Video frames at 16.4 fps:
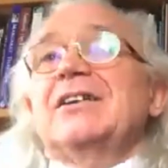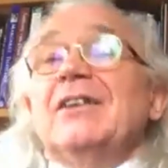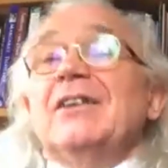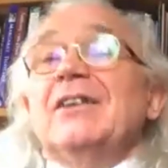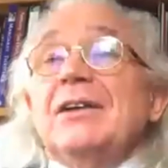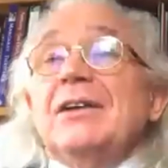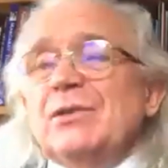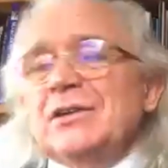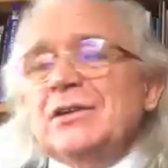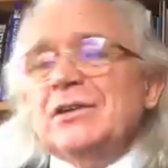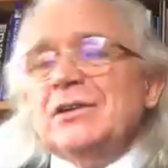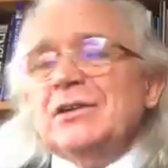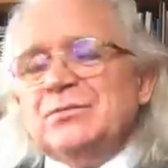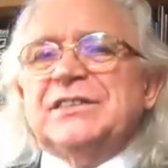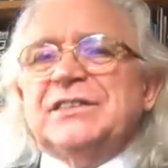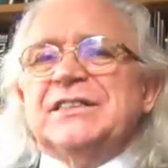So anyway,
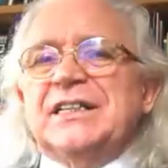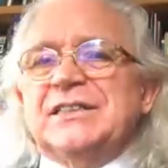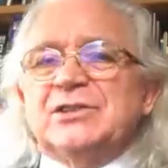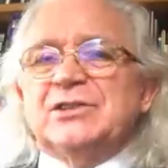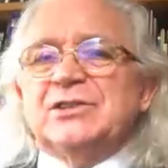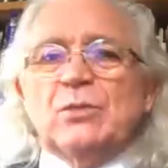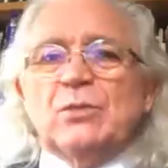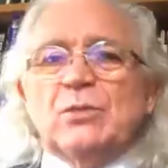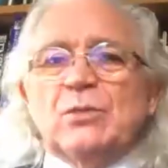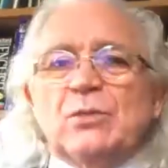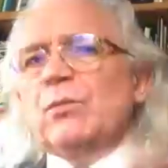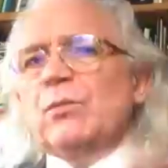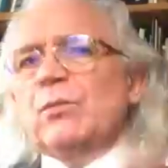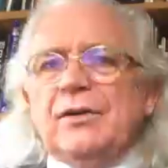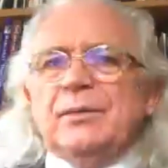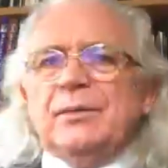we'll see. So we're
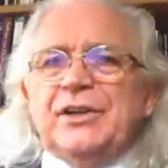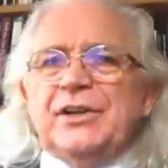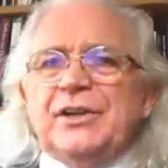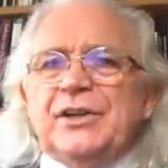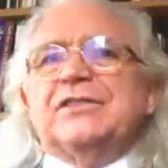going to